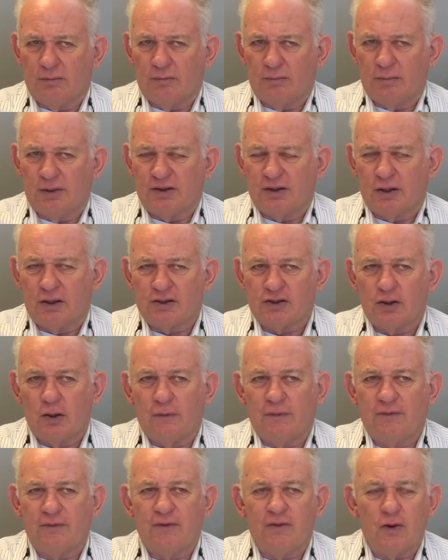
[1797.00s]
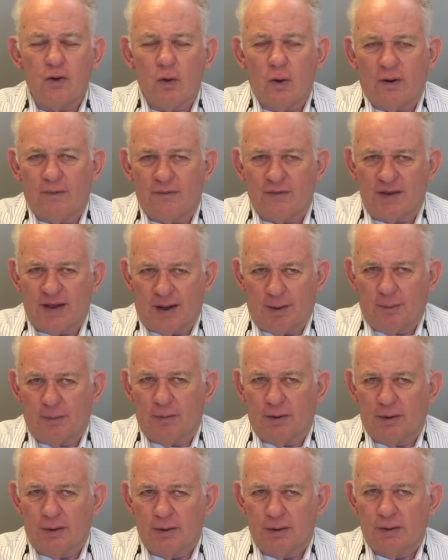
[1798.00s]
But there are so few of them
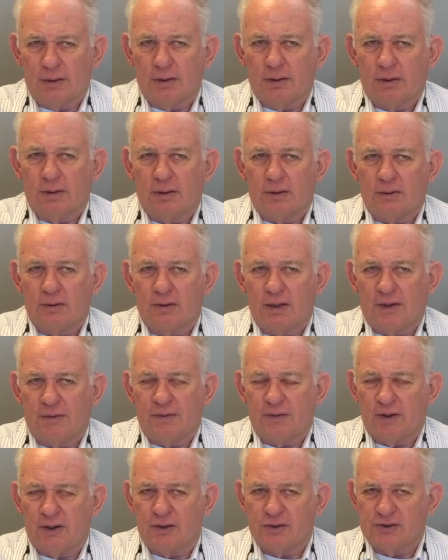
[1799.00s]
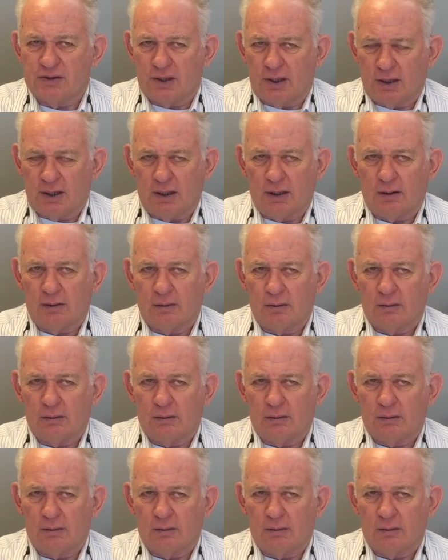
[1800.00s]
that there's a